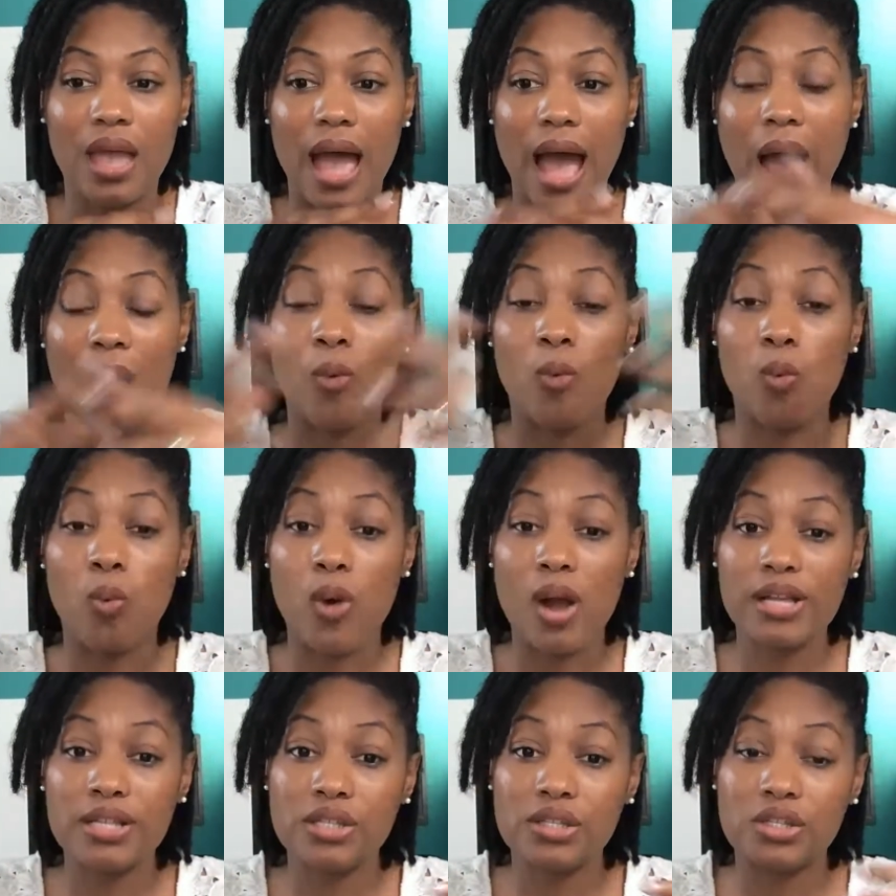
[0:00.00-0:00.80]
I
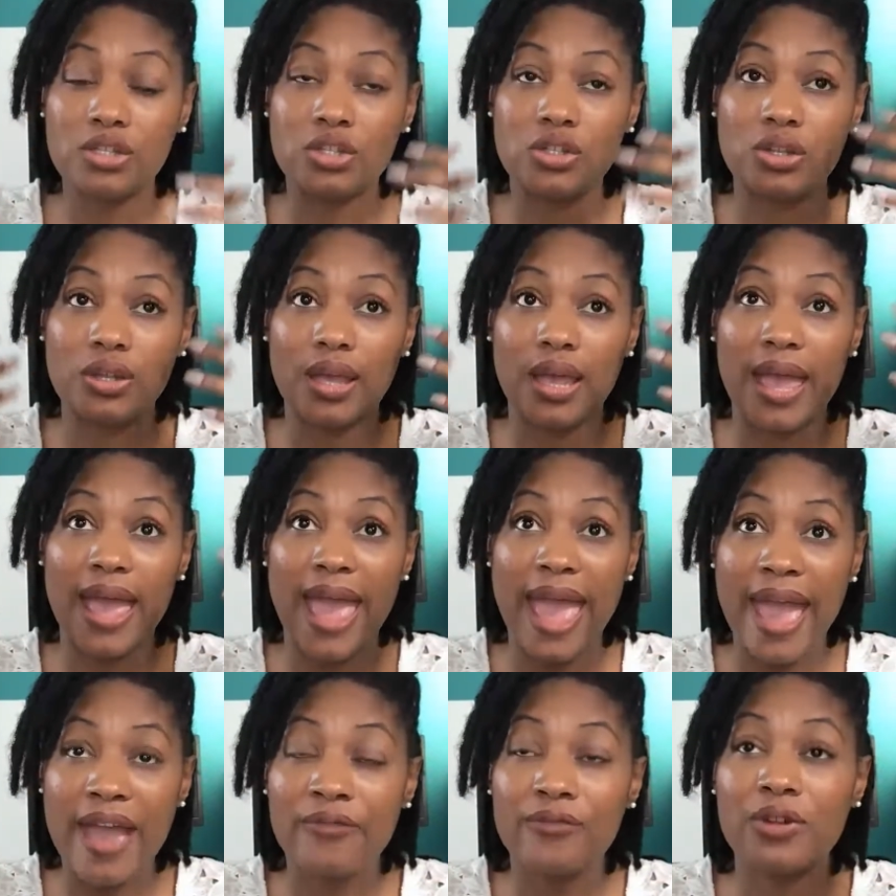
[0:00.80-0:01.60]
want
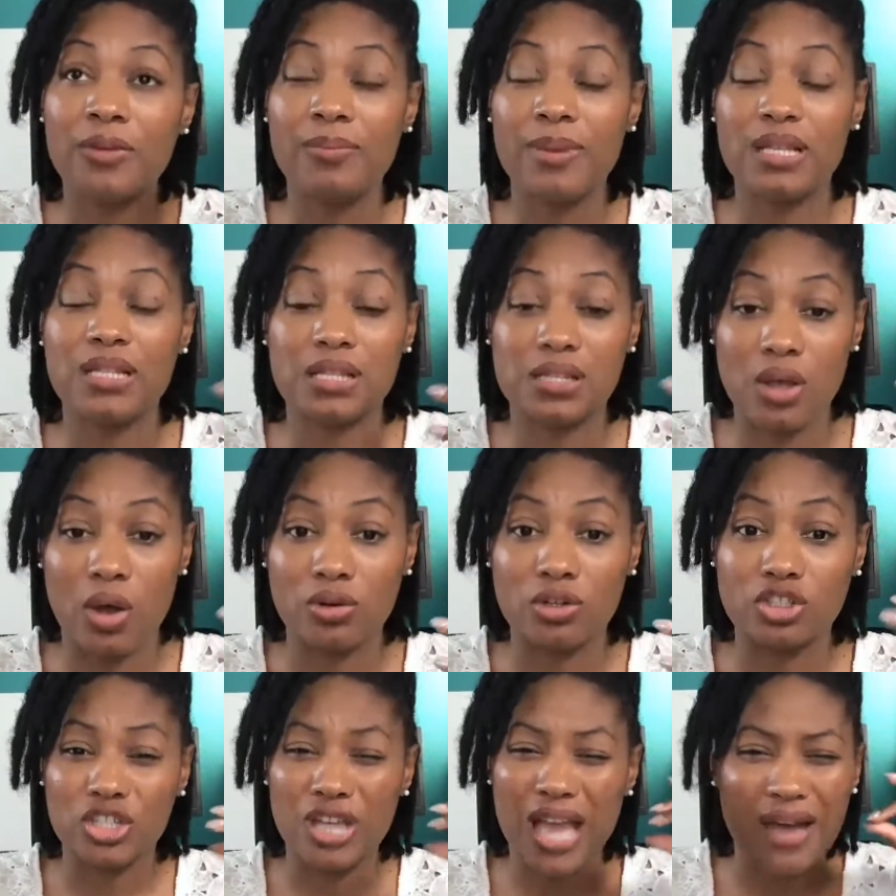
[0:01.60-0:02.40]
every business
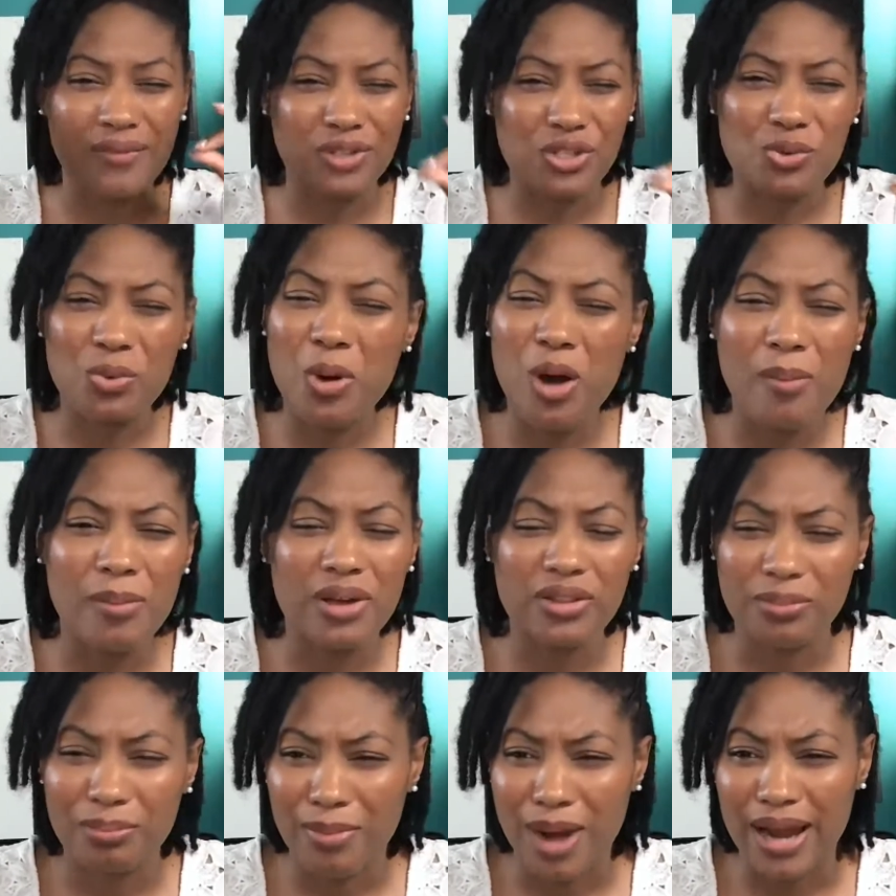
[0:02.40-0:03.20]
owner have a
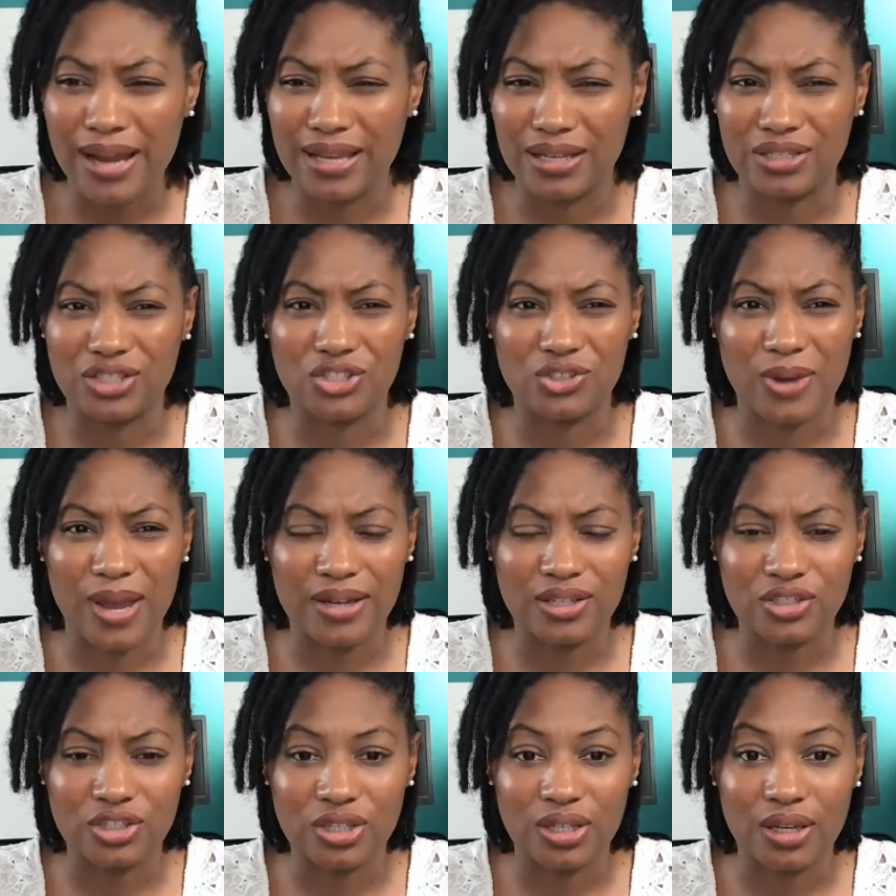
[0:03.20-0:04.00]
12-month marketing
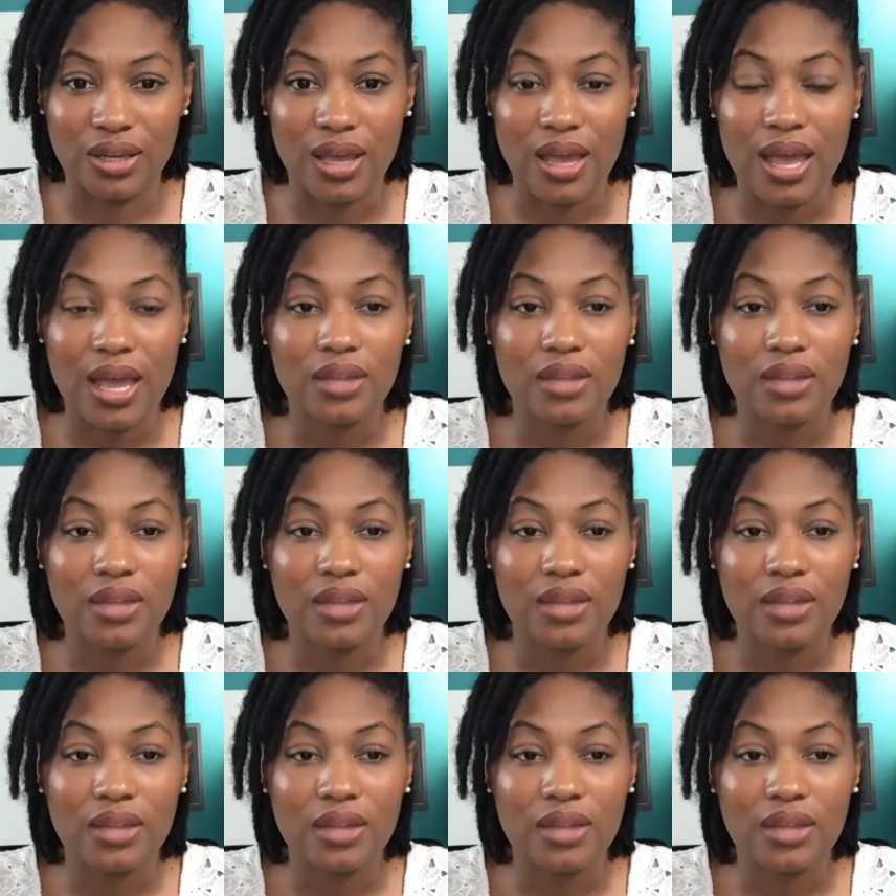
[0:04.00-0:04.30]
strategy.